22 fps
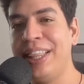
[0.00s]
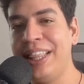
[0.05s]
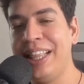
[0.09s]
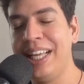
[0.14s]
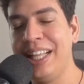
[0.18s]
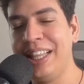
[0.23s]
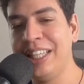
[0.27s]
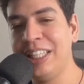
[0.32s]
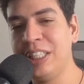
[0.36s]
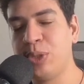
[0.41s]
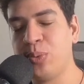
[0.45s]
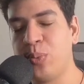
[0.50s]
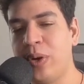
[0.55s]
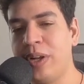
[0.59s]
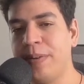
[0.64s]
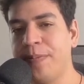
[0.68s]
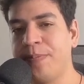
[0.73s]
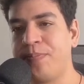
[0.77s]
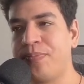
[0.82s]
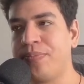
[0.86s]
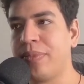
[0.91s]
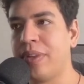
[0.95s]
In this
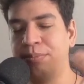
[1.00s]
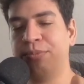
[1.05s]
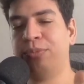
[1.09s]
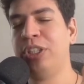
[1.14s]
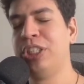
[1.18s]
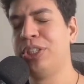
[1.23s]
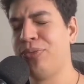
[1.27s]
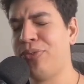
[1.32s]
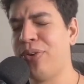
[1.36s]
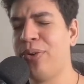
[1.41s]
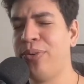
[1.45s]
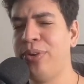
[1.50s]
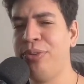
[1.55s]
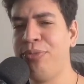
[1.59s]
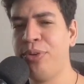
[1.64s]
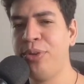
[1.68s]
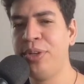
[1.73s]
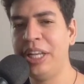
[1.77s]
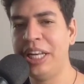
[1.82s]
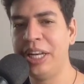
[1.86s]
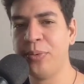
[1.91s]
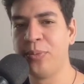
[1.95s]
one, first of all, if
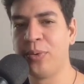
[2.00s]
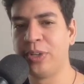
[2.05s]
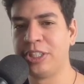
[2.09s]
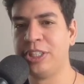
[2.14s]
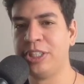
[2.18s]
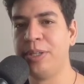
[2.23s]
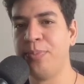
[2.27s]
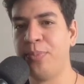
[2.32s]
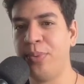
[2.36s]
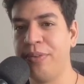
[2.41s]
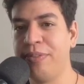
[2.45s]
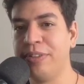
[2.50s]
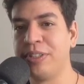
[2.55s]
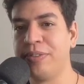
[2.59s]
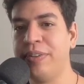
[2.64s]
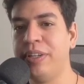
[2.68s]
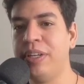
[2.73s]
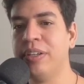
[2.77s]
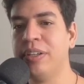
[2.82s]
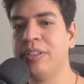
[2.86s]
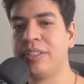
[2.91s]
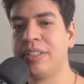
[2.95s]
you didn't watch the previous
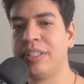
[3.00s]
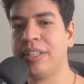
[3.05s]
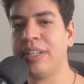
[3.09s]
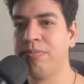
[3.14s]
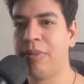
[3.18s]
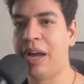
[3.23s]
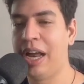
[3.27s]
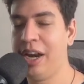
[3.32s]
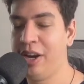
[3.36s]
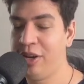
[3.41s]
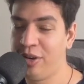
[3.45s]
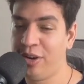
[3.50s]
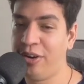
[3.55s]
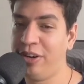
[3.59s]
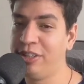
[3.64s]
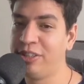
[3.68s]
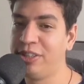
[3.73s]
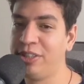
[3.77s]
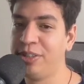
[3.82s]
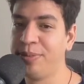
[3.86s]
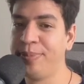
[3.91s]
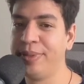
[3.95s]
videos, I'd
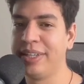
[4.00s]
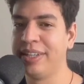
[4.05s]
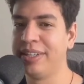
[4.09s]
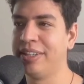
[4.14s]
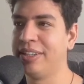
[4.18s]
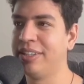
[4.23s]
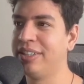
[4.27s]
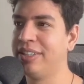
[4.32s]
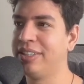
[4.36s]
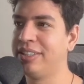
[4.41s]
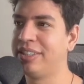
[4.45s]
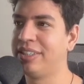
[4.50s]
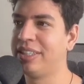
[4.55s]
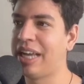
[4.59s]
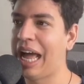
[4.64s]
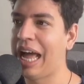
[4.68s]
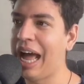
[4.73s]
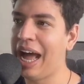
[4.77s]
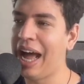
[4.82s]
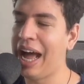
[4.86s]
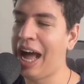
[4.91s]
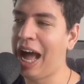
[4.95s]
encourage you because
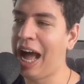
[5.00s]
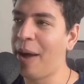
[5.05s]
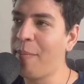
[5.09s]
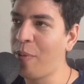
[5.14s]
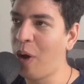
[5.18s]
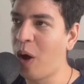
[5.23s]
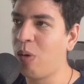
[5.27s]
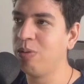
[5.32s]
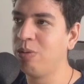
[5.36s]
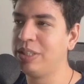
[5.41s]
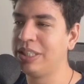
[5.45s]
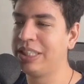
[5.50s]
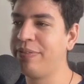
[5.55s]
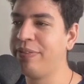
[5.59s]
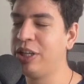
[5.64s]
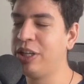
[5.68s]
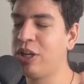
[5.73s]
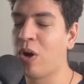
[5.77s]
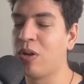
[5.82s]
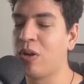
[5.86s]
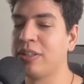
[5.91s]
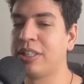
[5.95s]
I'm always giving
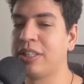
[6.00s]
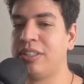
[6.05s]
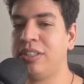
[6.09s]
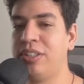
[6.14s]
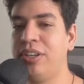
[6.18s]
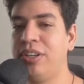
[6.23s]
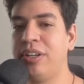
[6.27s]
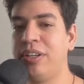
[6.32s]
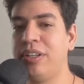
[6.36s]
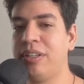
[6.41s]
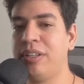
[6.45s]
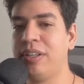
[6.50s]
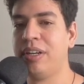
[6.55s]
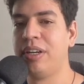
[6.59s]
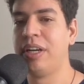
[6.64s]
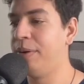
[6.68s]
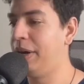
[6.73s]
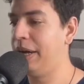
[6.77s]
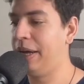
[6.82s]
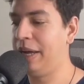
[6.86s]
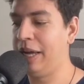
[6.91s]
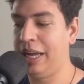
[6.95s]
context here,
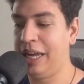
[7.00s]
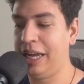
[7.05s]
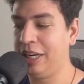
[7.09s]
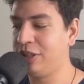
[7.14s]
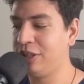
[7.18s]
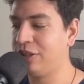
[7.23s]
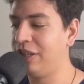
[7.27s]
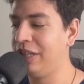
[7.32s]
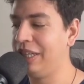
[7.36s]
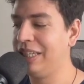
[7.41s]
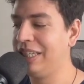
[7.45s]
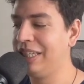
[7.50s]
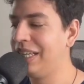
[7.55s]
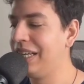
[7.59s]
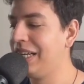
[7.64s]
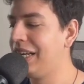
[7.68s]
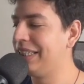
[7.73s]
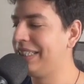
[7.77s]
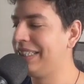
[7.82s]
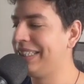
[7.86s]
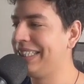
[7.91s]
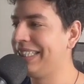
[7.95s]
actually
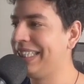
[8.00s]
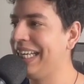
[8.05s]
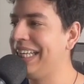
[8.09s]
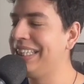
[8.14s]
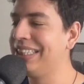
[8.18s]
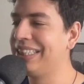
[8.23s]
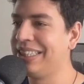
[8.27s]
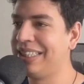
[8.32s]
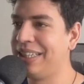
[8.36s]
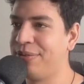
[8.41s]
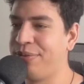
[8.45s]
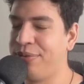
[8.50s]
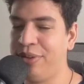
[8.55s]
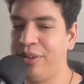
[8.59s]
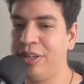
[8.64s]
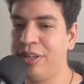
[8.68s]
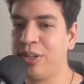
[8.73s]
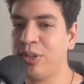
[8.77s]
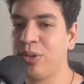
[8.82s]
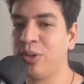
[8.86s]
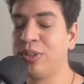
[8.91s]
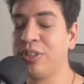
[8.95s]
saying stuff
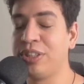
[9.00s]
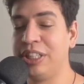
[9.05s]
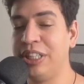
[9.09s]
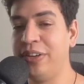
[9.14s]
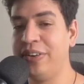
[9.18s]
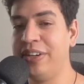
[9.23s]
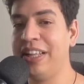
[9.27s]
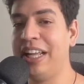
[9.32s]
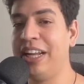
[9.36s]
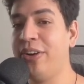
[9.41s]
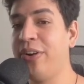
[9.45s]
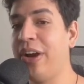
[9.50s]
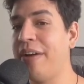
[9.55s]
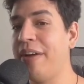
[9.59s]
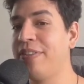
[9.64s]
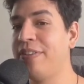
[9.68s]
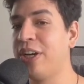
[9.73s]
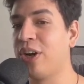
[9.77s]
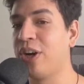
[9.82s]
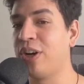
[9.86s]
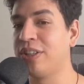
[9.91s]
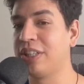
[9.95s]
here considering that you have
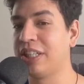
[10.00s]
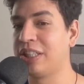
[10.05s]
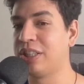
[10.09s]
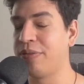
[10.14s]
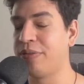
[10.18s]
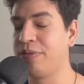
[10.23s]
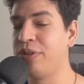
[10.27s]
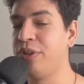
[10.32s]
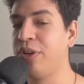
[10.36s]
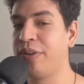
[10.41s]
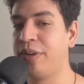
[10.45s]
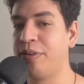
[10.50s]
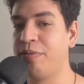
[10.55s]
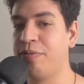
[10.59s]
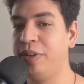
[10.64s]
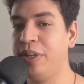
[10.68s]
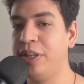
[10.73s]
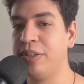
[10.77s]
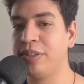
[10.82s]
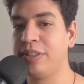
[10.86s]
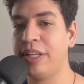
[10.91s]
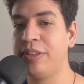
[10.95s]
the context of the other
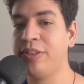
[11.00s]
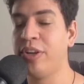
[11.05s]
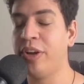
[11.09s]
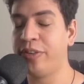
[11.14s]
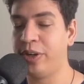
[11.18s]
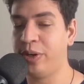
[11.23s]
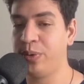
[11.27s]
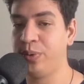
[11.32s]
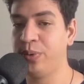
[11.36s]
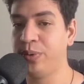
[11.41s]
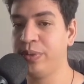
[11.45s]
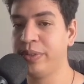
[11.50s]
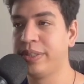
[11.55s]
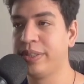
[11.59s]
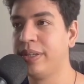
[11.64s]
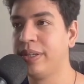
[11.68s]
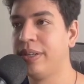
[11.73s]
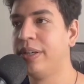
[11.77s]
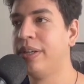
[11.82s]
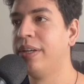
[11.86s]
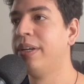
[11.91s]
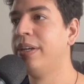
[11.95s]
videos and the other hooks.
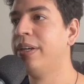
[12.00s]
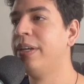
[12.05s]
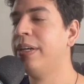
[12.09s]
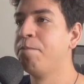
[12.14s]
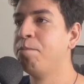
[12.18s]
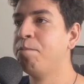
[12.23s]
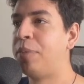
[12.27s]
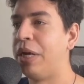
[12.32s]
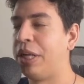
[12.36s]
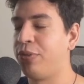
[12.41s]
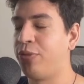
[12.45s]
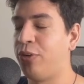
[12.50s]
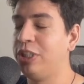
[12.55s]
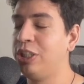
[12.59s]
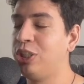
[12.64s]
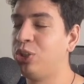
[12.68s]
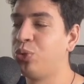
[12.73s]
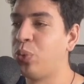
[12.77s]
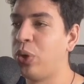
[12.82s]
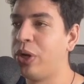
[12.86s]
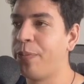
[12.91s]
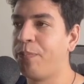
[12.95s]
But for this
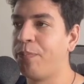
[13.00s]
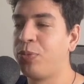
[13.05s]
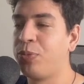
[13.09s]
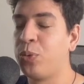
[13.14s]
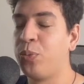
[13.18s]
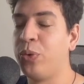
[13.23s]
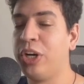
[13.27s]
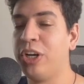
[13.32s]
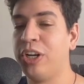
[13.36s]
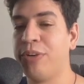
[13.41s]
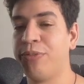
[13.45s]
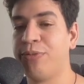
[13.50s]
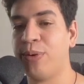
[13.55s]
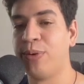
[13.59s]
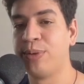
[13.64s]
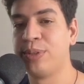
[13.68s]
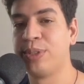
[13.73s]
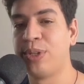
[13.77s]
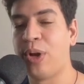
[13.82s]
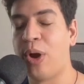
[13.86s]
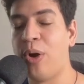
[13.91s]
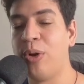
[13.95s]
one, we're gonna
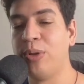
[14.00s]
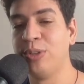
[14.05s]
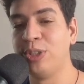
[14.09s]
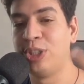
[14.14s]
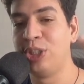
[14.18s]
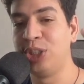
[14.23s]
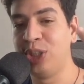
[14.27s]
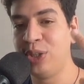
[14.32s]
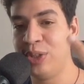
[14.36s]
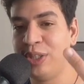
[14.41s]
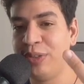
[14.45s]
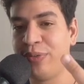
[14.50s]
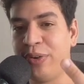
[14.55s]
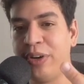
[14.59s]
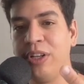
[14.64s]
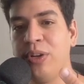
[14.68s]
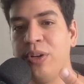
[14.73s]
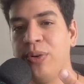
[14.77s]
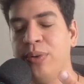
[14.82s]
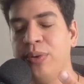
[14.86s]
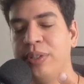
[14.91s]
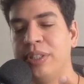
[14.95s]
focus on two different
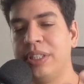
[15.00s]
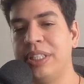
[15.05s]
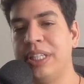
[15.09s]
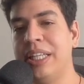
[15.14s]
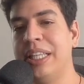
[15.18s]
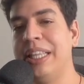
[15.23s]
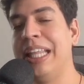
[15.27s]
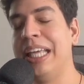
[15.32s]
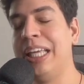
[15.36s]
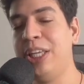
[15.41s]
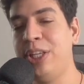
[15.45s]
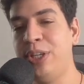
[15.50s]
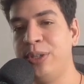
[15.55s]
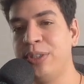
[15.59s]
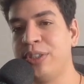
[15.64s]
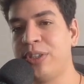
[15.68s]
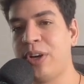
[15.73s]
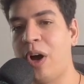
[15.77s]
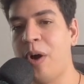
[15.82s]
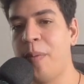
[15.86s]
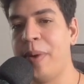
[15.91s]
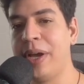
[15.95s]
hooks, the
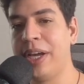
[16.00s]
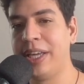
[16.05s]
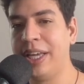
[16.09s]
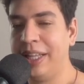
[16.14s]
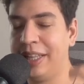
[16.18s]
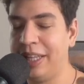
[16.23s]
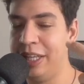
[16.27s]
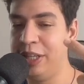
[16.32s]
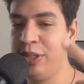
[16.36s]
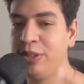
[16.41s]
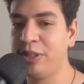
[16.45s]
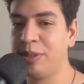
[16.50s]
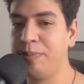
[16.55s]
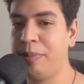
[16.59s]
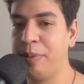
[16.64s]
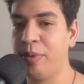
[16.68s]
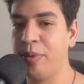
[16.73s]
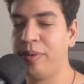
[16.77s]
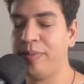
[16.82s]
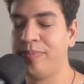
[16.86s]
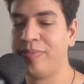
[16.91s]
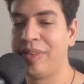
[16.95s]
useCallback and the
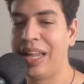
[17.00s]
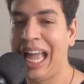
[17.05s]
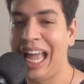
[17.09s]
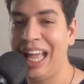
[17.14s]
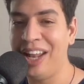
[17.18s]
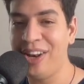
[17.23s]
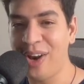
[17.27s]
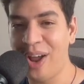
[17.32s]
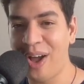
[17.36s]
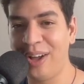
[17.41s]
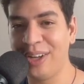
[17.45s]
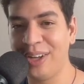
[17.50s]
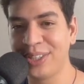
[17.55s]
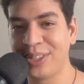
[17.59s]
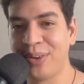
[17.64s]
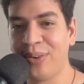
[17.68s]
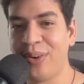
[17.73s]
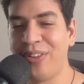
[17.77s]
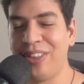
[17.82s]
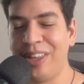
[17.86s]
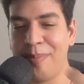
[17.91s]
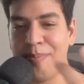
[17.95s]
useMemo. And also
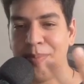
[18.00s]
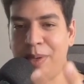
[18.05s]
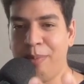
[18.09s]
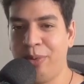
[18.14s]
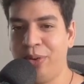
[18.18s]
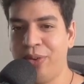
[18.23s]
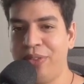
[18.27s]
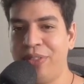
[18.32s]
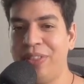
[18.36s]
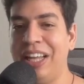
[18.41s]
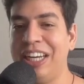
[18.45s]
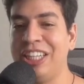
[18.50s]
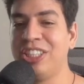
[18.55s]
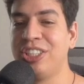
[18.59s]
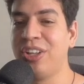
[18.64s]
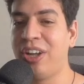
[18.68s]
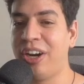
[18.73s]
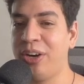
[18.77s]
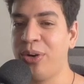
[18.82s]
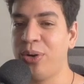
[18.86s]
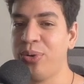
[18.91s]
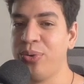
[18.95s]
on the memo, that is not
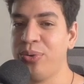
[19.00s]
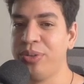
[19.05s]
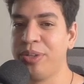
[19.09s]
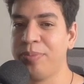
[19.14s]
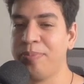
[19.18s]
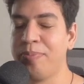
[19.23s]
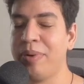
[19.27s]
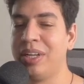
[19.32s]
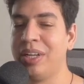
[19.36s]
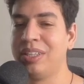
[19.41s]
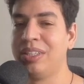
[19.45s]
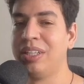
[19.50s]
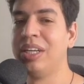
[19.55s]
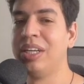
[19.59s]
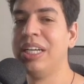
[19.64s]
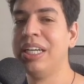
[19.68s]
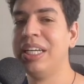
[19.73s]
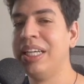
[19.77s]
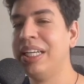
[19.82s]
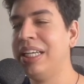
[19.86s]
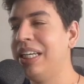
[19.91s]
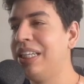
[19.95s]
a hook, but
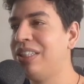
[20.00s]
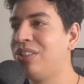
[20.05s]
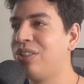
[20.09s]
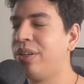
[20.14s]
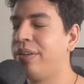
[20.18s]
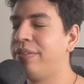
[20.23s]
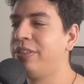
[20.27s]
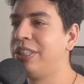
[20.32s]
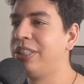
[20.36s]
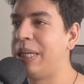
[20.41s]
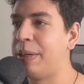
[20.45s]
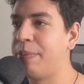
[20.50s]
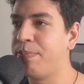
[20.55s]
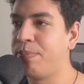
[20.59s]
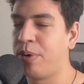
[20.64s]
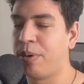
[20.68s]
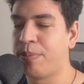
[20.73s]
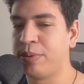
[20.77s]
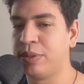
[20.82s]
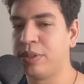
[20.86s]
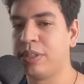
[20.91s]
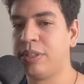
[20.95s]
it serves the same
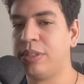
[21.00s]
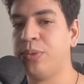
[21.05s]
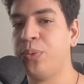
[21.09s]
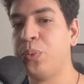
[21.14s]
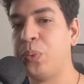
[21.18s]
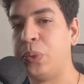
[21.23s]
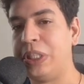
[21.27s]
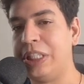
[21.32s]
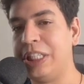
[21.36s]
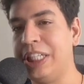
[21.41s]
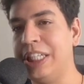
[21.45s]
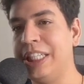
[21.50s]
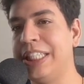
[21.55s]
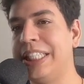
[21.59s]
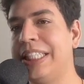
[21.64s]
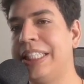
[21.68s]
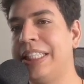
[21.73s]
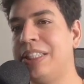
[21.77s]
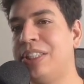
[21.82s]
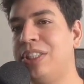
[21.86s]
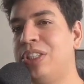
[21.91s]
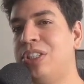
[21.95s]
purpose, which
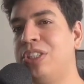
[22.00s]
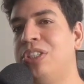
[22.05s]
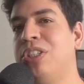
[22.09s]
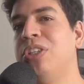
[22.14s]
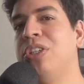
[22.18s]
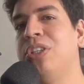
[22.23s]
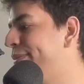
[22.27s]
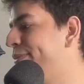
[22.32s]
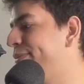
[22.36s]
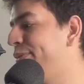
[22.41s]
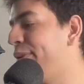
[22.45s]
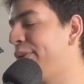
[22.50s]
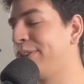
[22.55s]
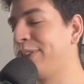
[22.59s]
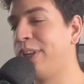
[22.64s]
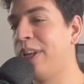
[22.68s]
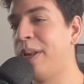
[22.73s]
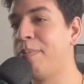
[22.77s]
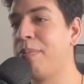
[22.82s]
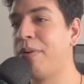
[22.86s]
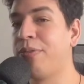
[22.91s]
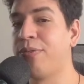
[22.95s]
is to focus on
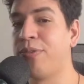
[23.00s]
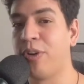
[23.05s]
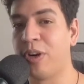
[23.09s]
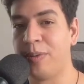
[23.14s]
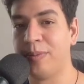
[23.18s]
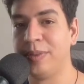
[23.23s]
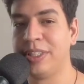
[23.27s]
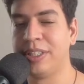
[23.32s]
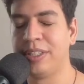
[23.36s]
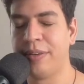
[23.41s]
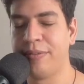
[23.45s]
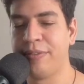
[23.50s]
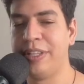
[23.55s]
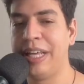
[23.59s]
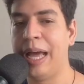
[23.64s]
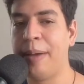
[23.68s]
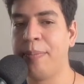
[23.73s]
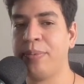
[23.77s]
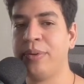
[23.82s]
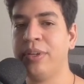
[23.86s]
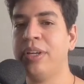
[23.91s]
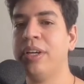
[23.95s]
the performance of the
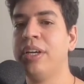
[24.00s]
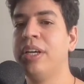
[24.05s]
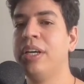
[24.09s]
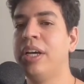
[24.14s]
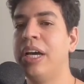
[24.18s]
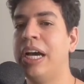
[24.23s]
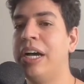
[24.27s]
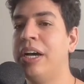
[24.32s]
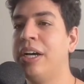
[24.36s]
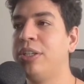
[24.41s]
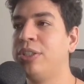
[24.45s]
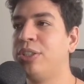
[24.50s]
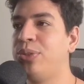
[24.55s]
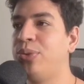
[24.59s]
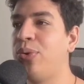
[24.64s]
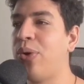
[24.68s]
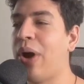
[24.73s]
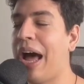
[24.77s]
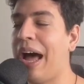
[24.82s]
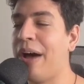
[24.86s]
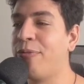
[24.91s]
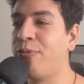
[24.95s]
app, to
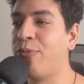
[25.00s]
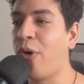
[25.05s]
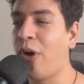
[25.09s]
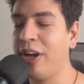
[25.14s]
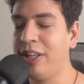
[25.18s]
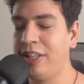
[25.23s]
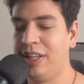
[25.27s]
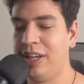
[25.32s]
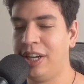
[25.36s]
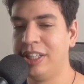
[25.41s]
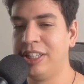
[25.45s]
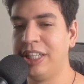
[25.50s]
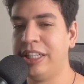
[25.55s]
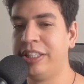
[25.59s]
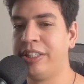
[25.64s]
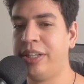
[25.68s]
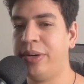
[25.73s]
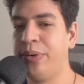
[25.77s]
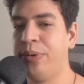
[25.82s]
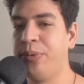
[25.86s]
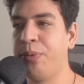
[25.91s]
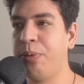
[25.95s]
avoid
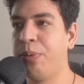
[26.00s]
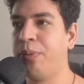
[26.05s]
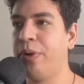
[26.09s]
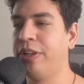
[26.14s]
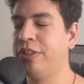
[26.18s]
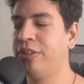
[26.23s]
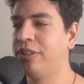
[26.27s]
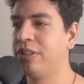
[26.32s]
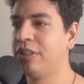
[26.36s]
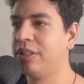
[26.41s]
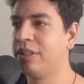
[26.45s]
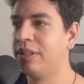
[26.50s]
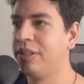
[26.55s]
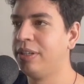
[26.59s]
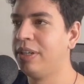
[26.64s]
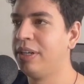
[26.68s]
unnecessary re-renders.